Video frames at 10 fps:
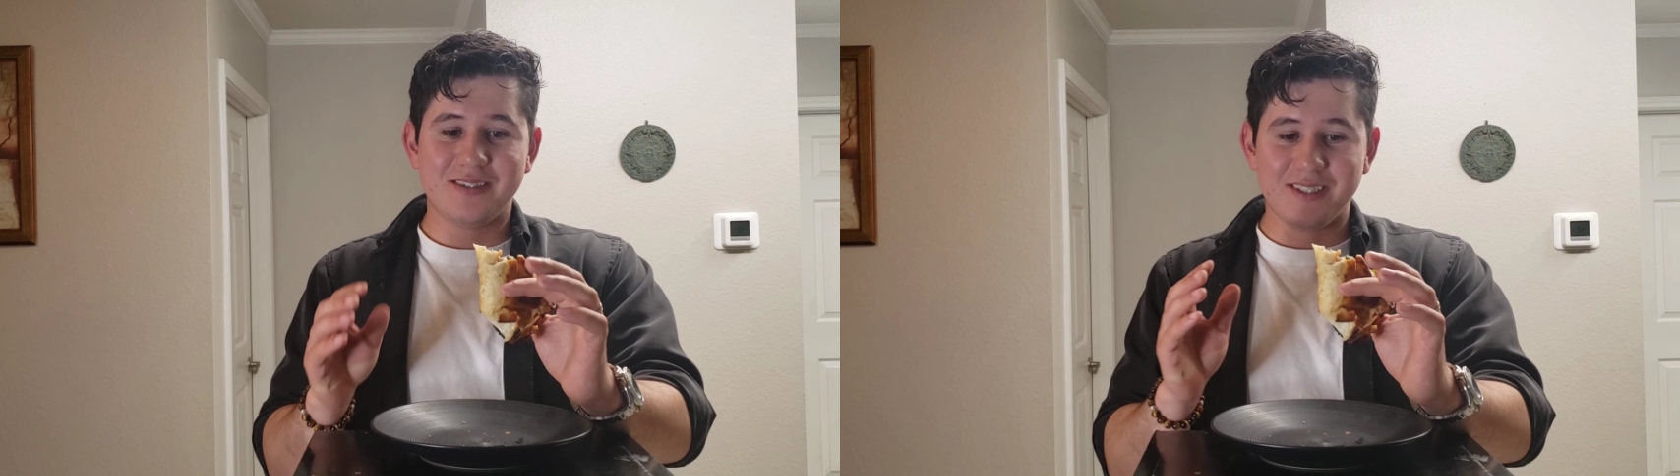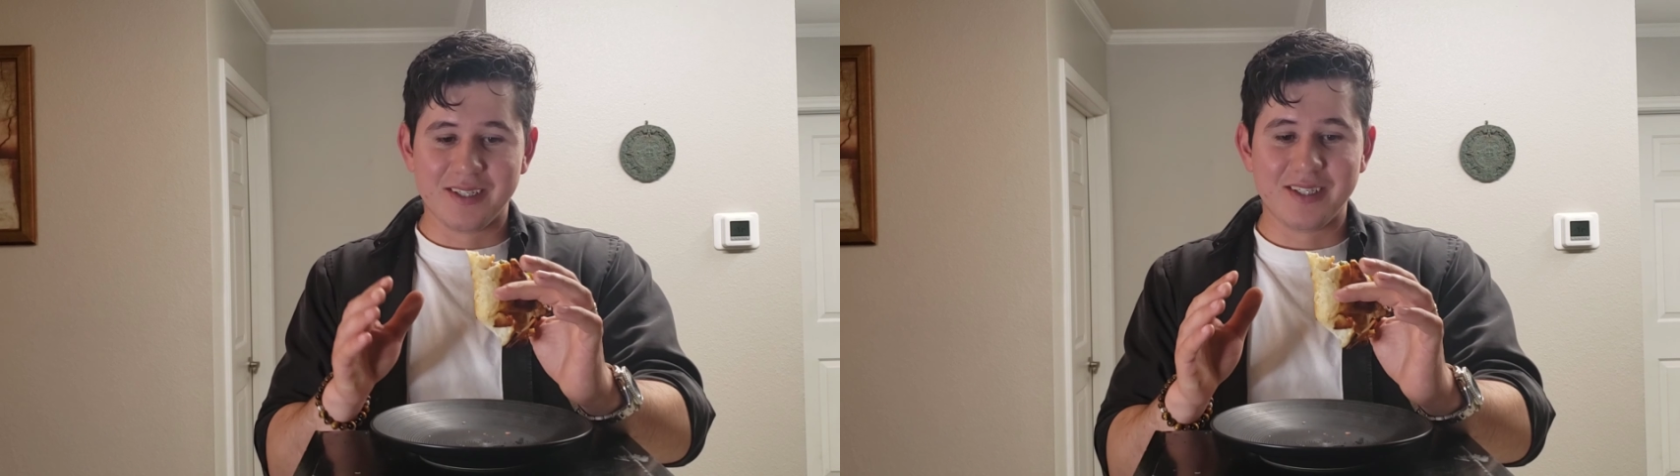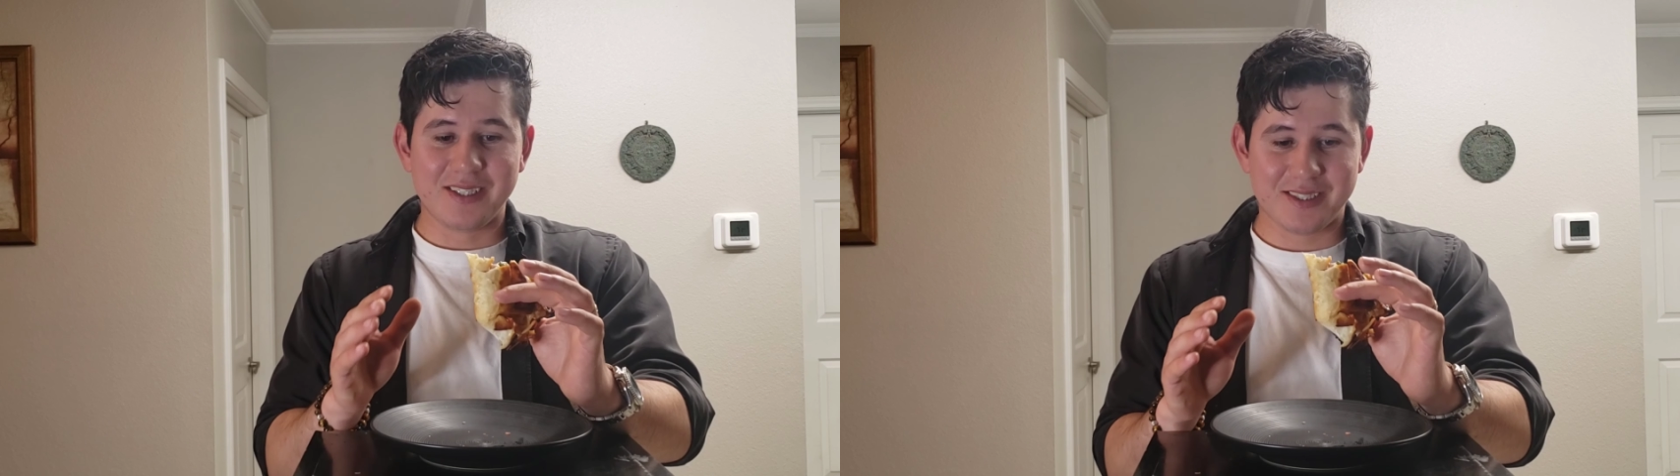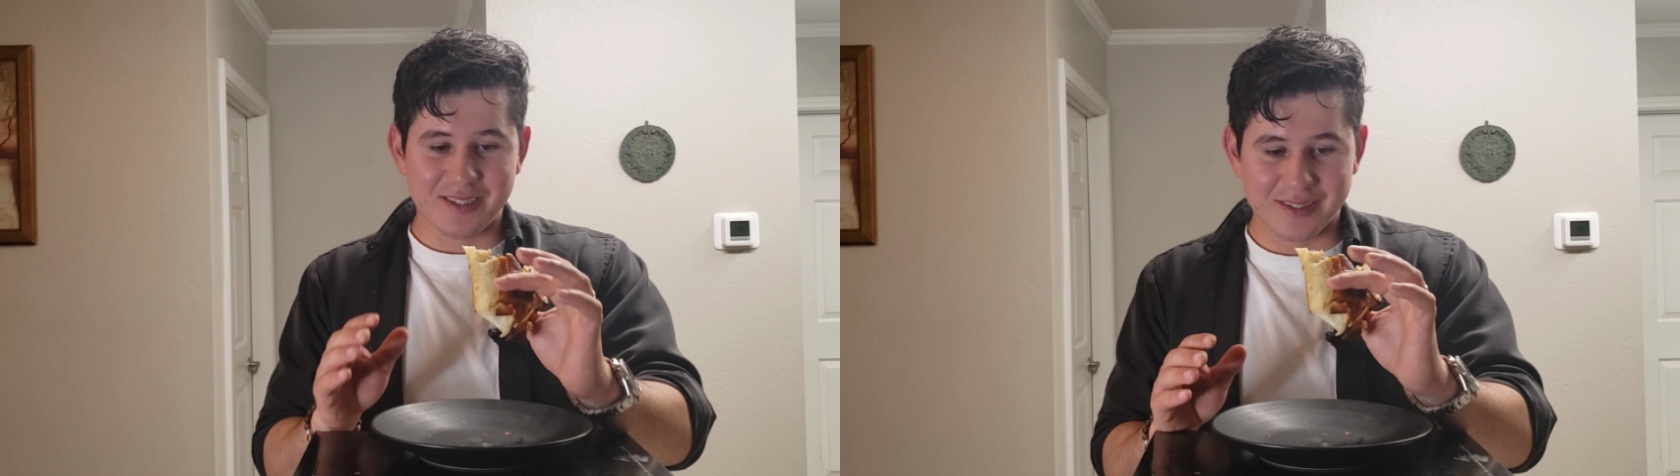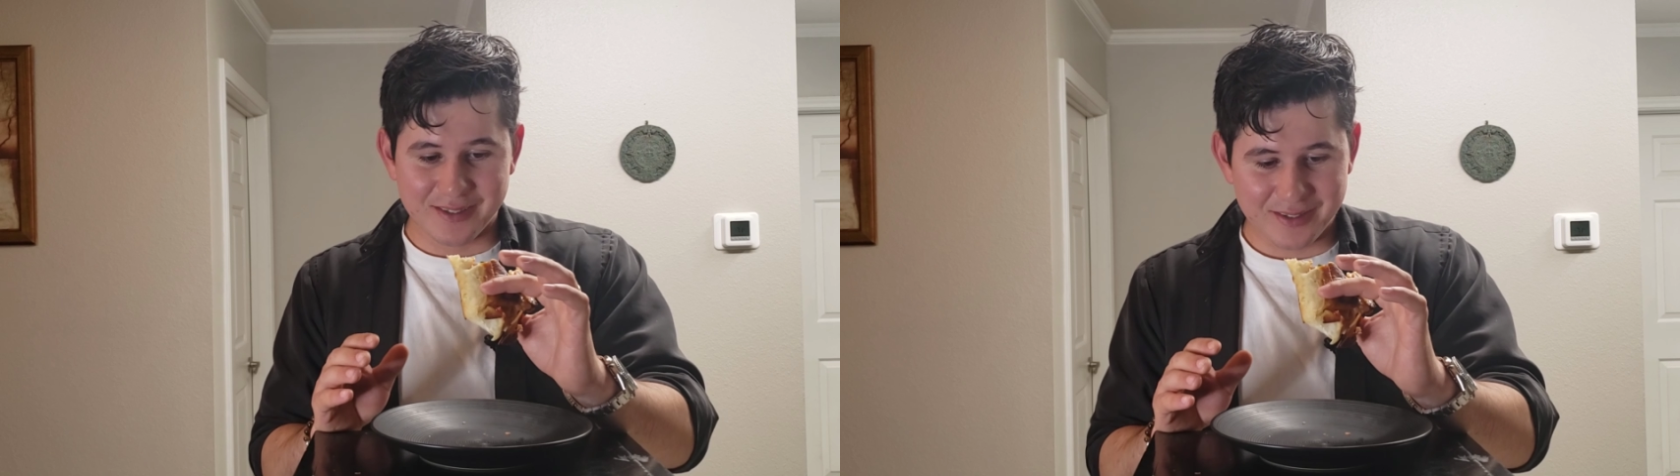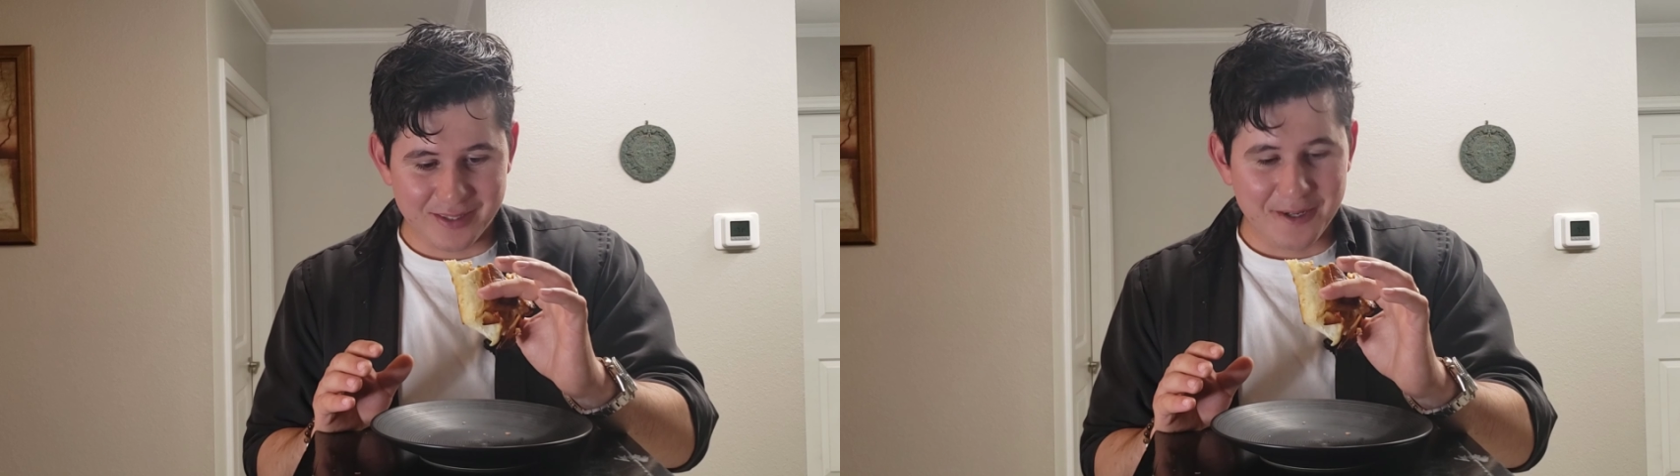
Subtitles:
delicious.